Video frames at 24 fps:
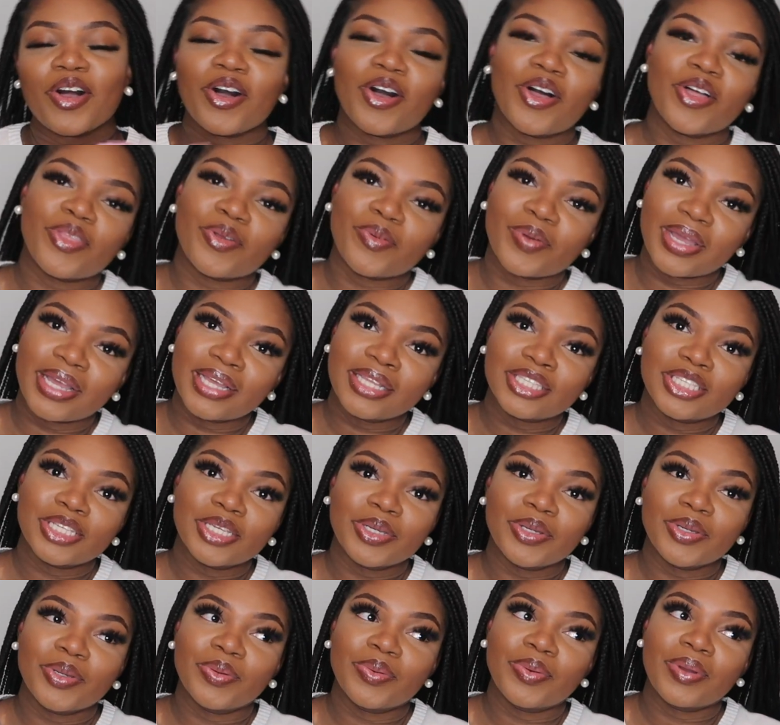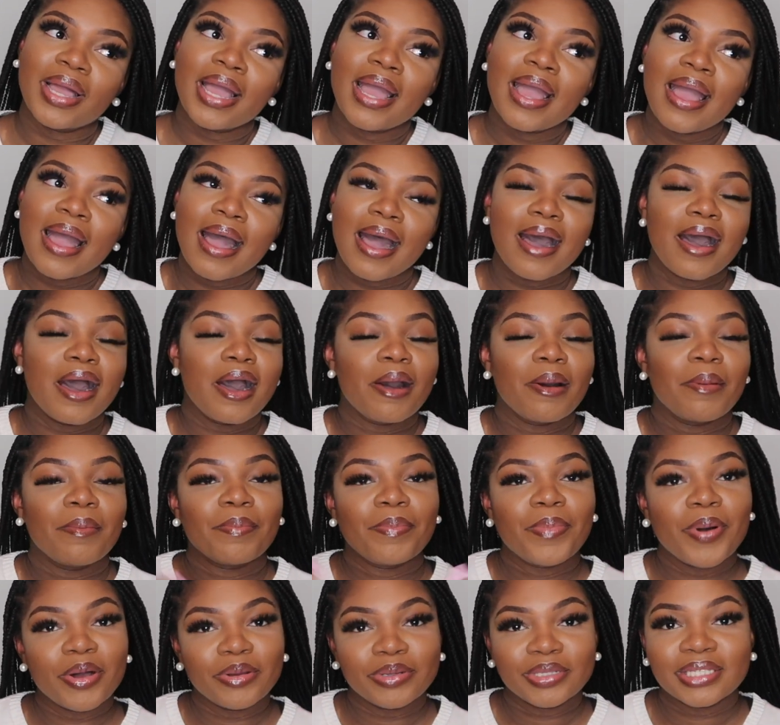all the way to
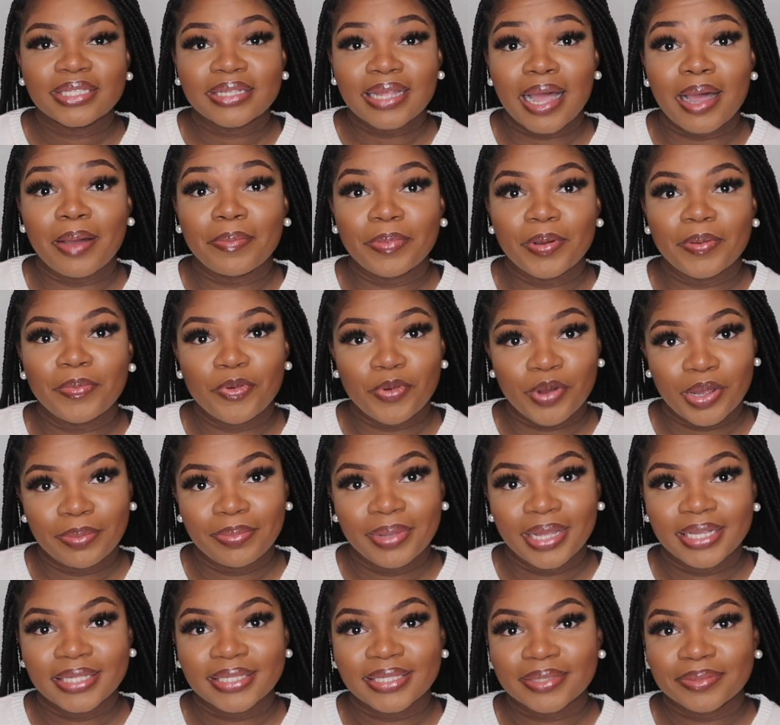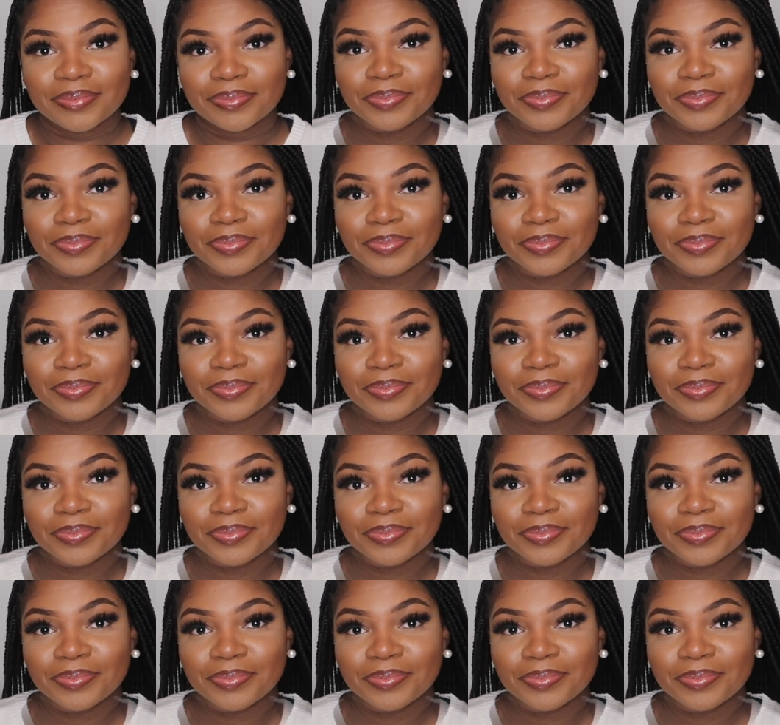post-op appointment.